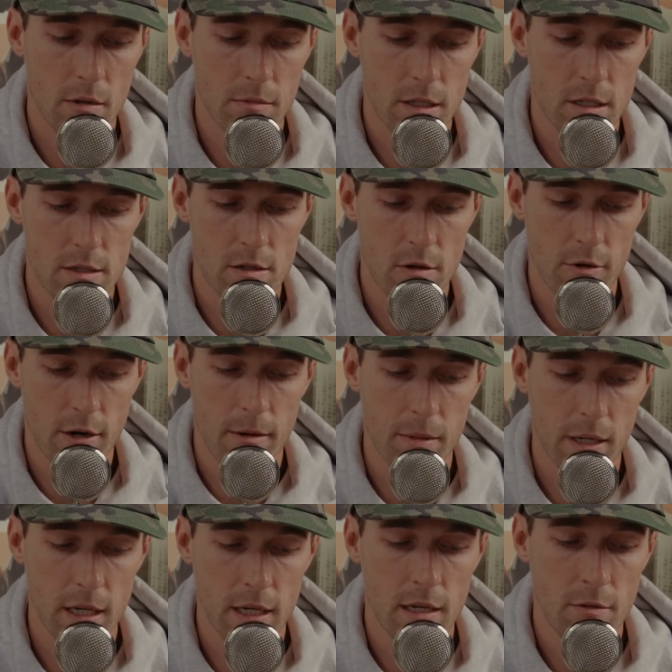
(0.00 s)
Because no
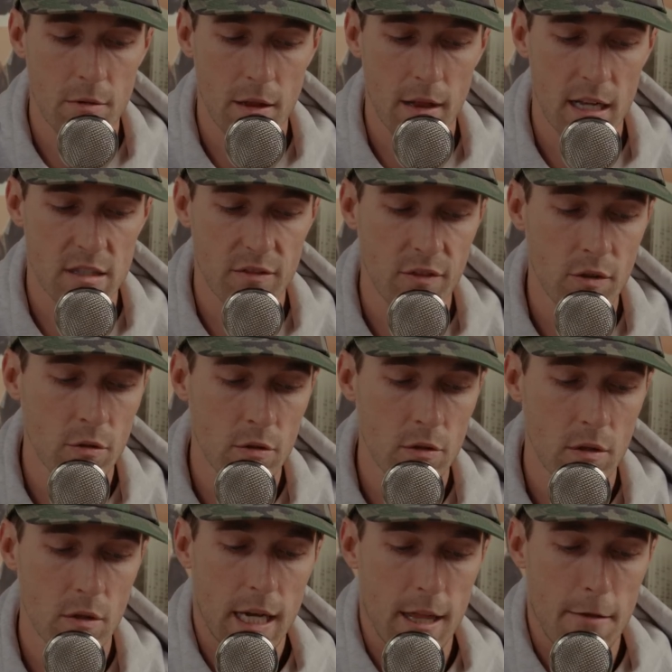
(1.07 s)
cramping in Indy with less
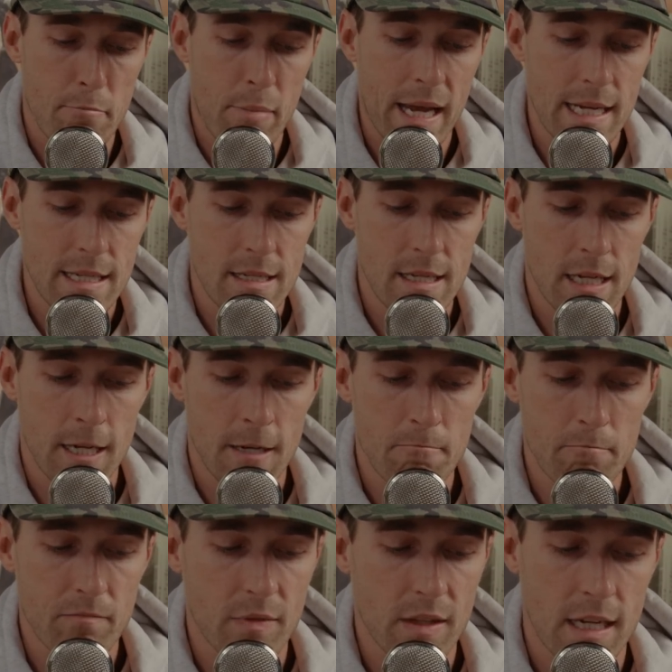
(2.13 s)
fuel. Yeah, the pacing,
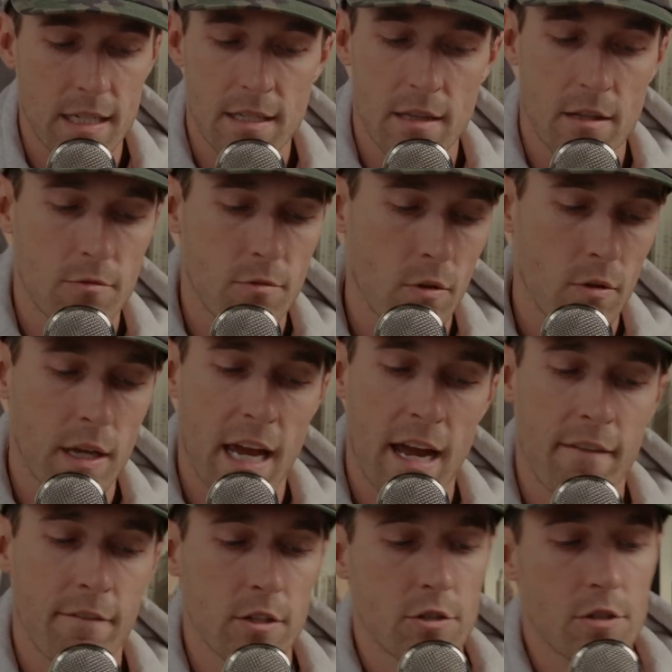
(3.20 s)
I did the rolling
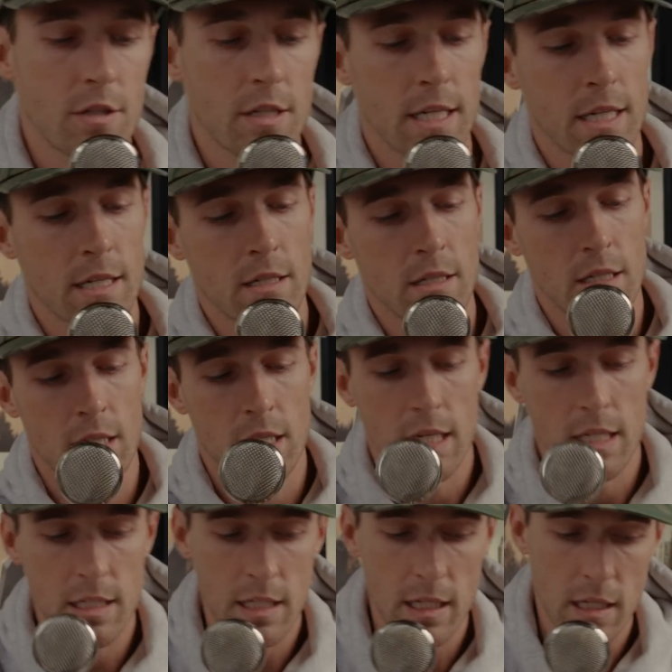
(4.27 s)
average thing in
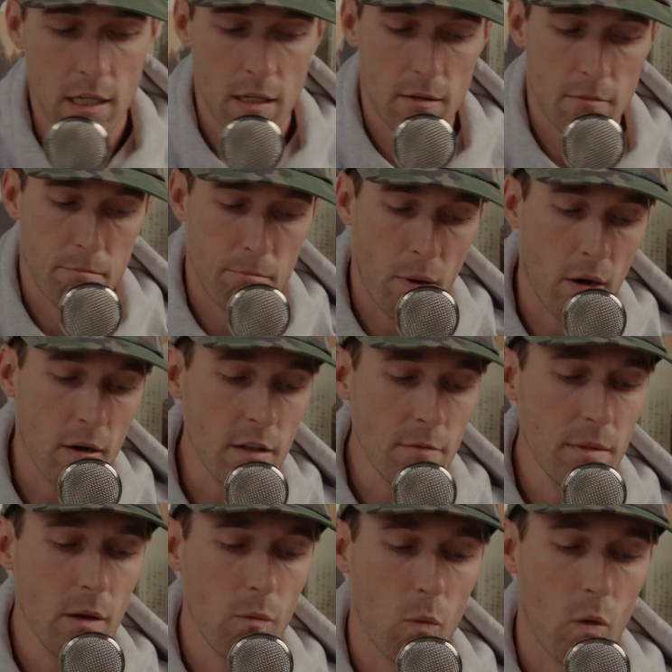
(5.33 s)
Indy. Part of
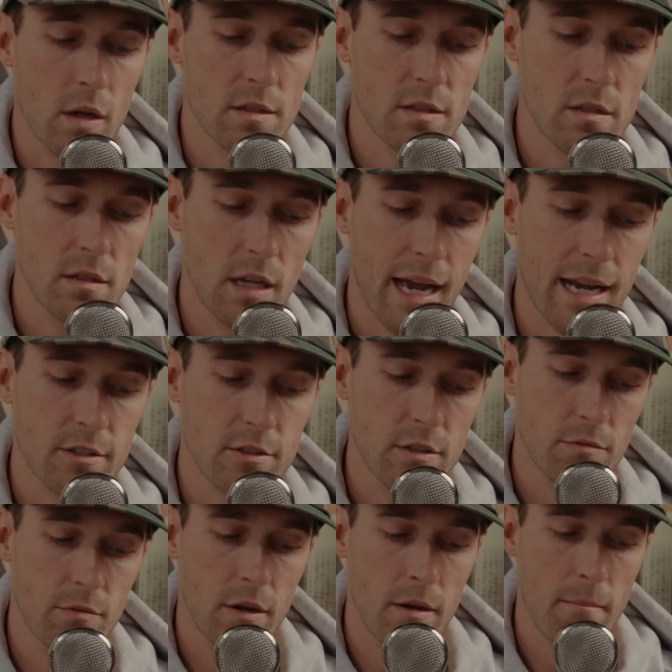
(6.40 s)
me wants to
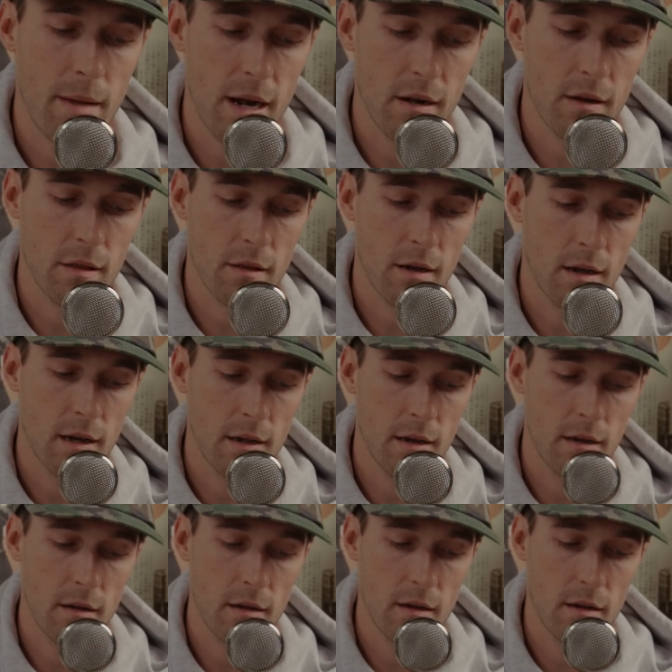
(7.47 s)
actually run a marathon